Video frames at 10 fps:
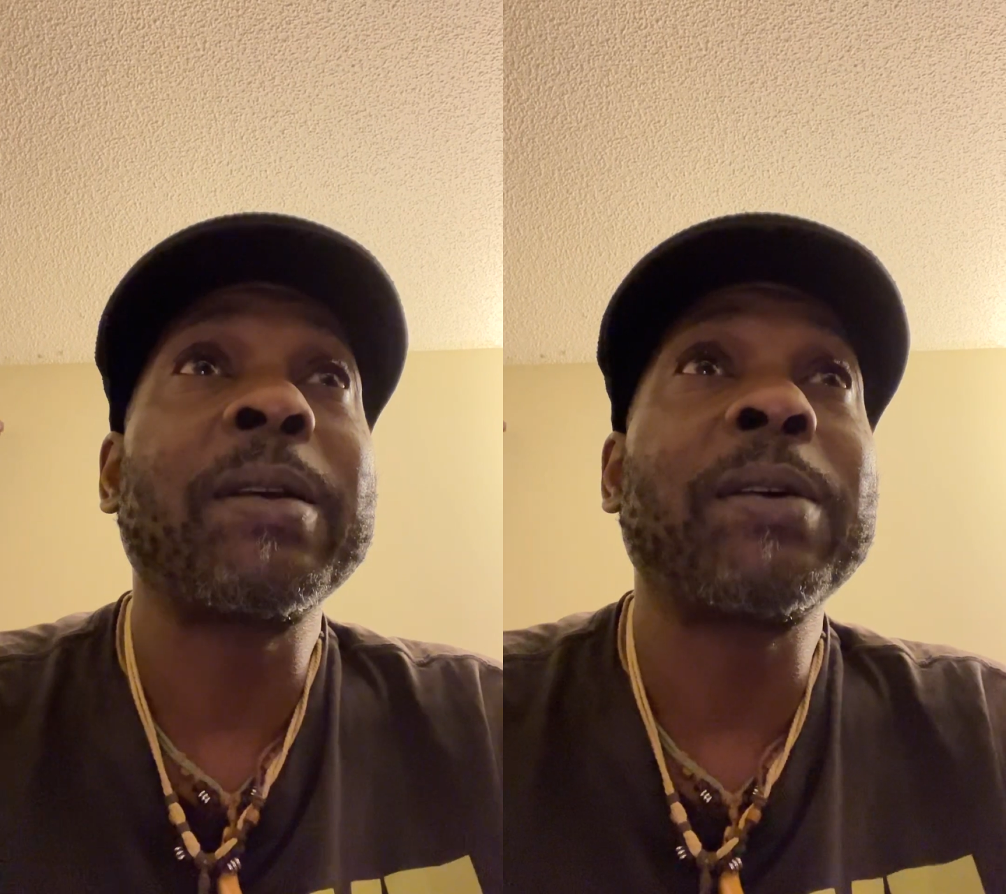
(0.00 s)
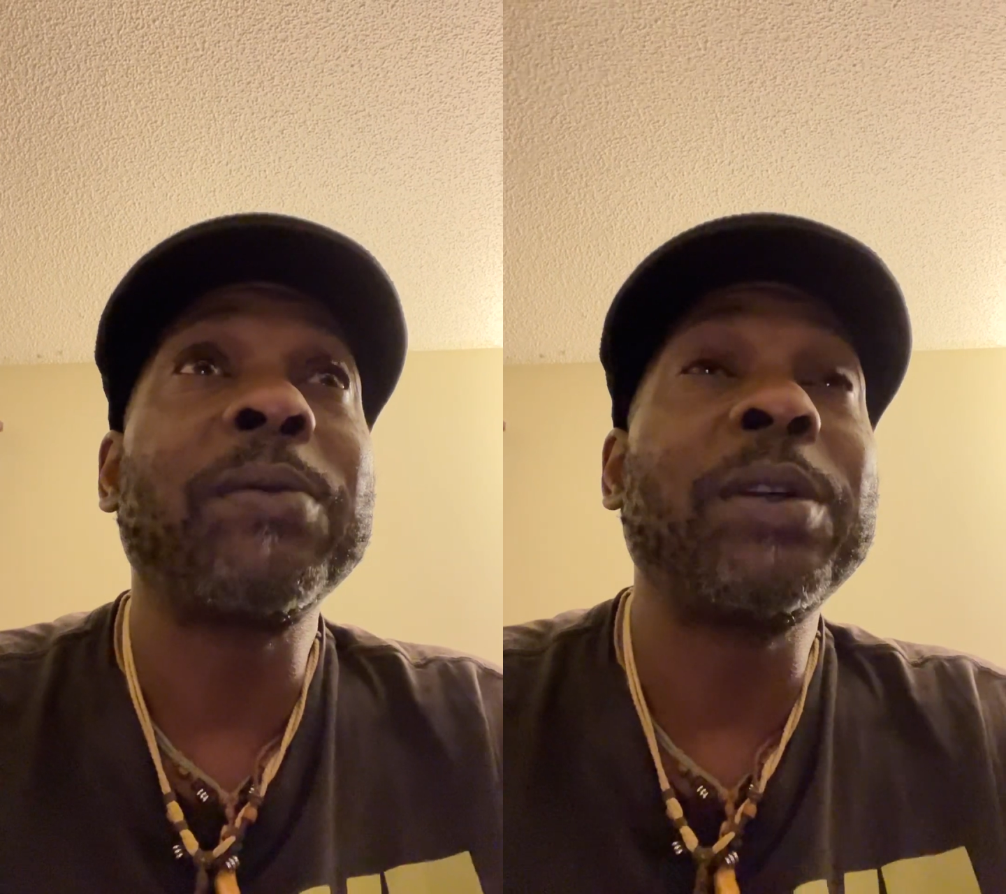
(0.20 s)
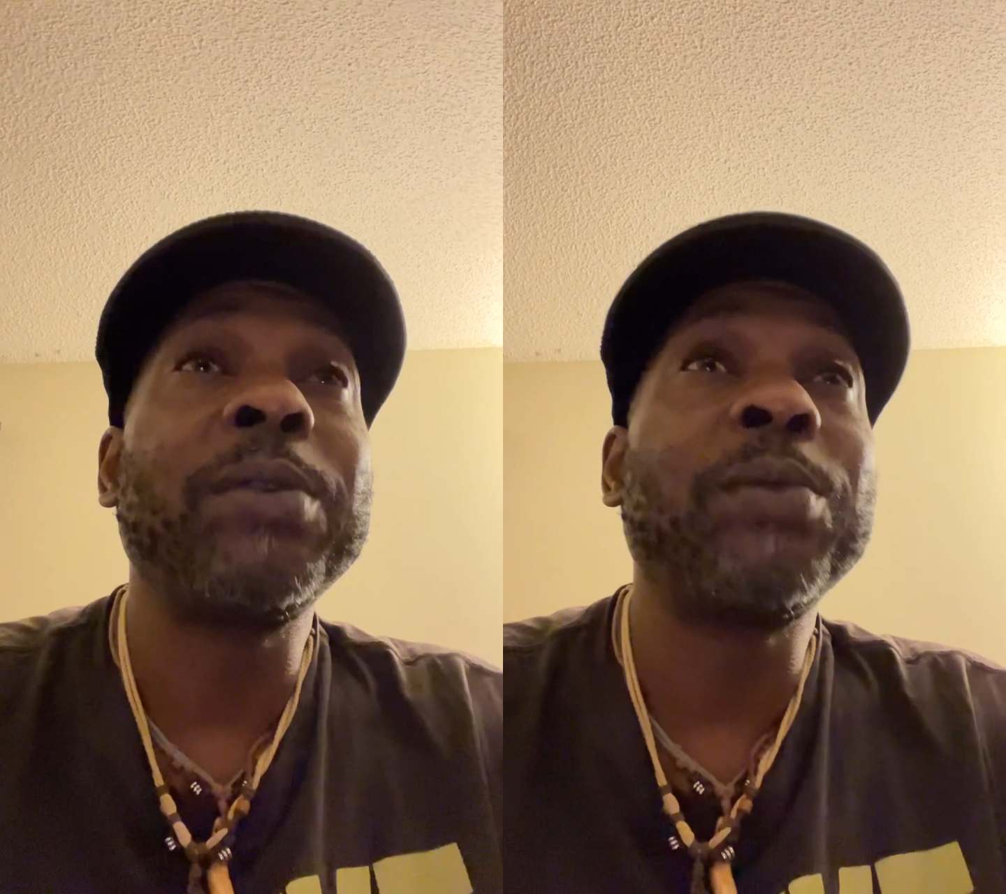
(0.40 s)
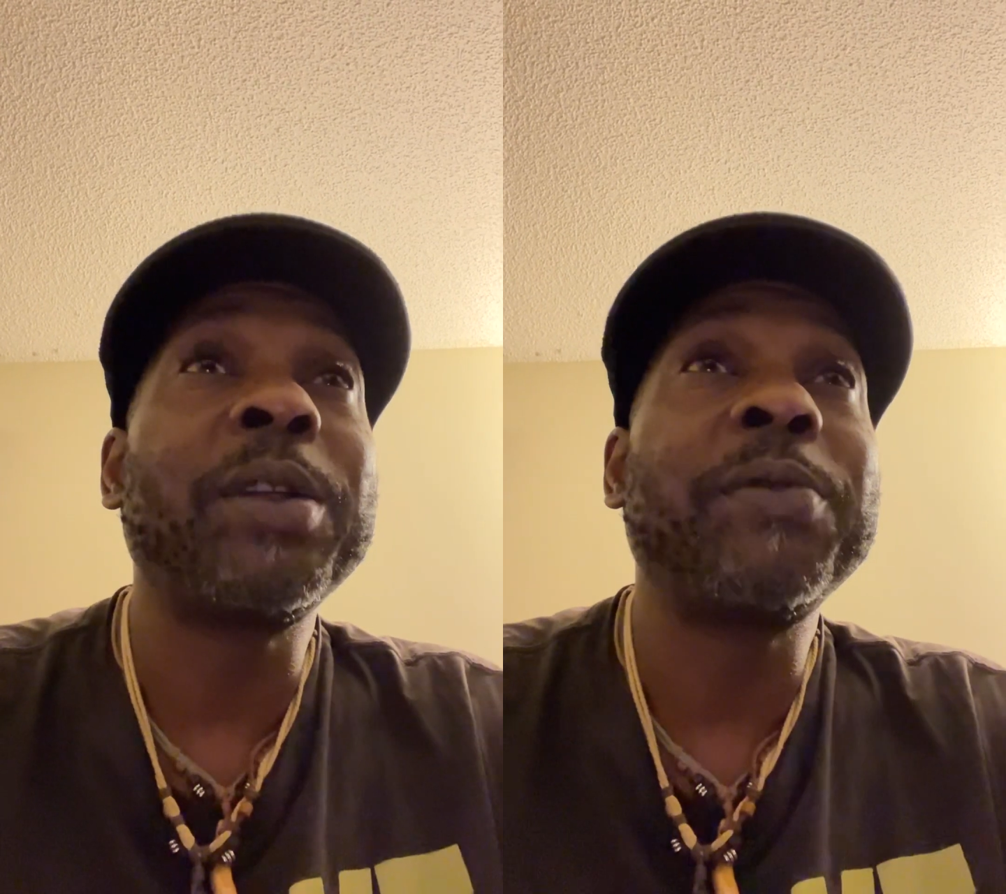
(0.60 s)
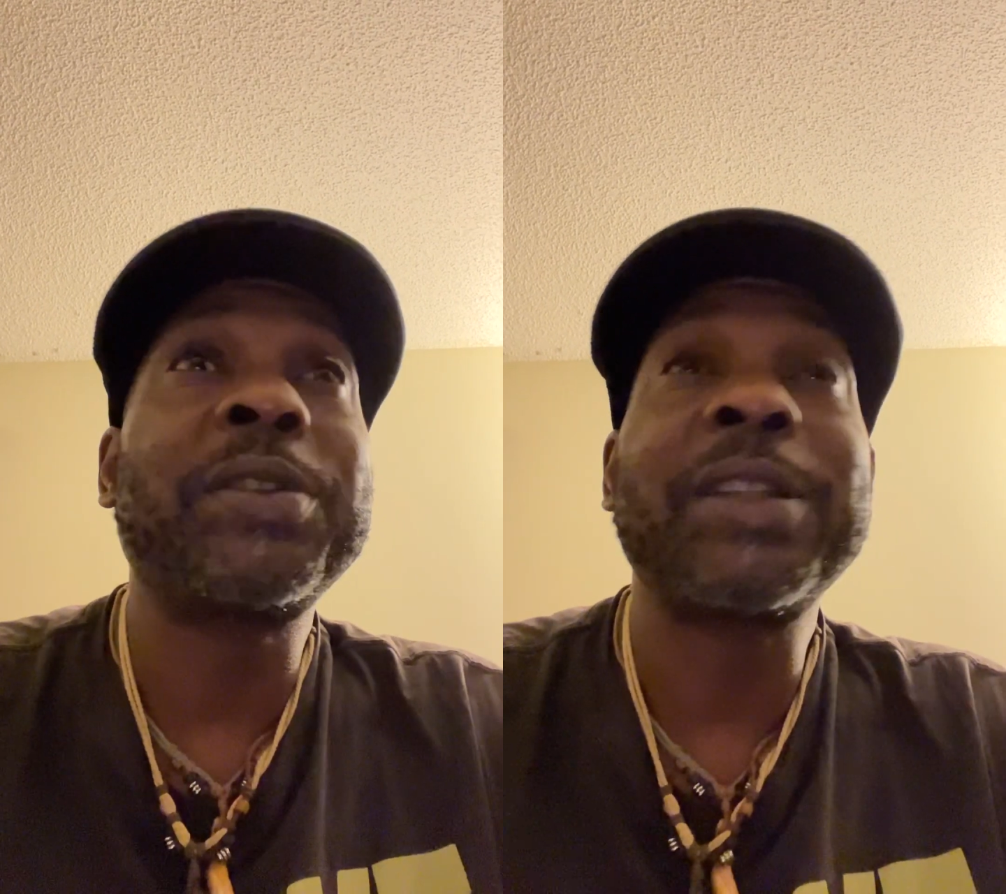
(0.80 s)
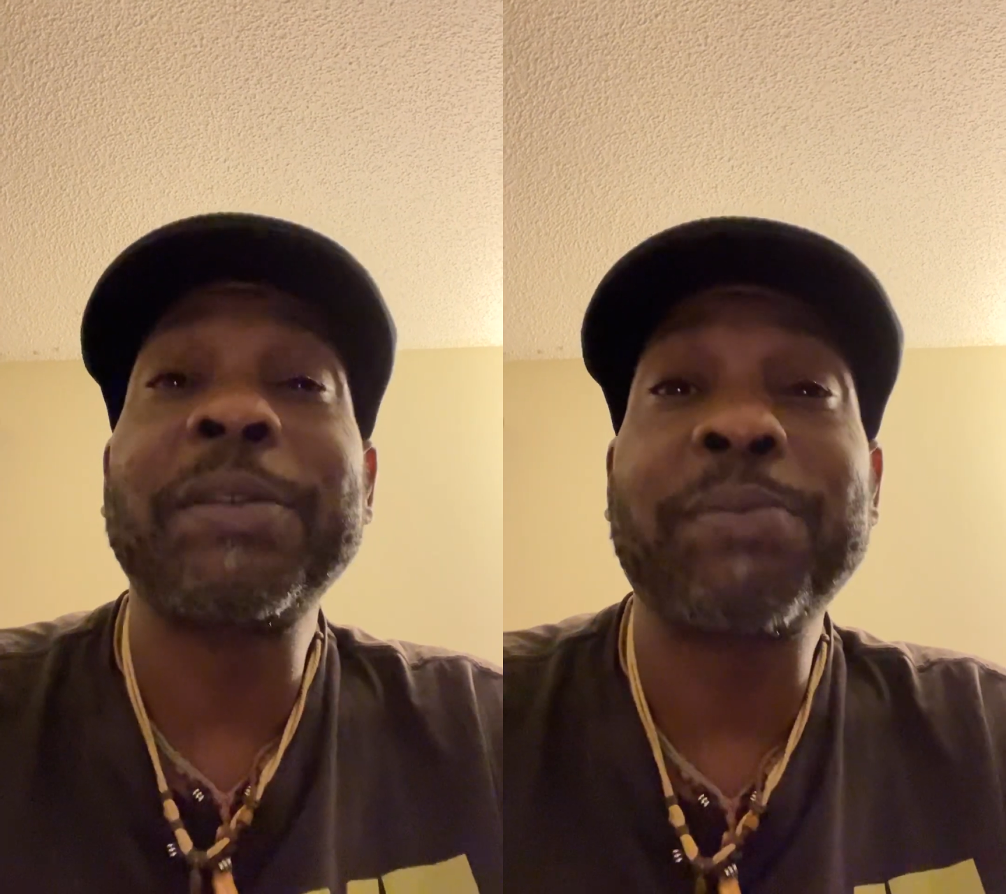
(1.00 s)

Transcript: we we've seen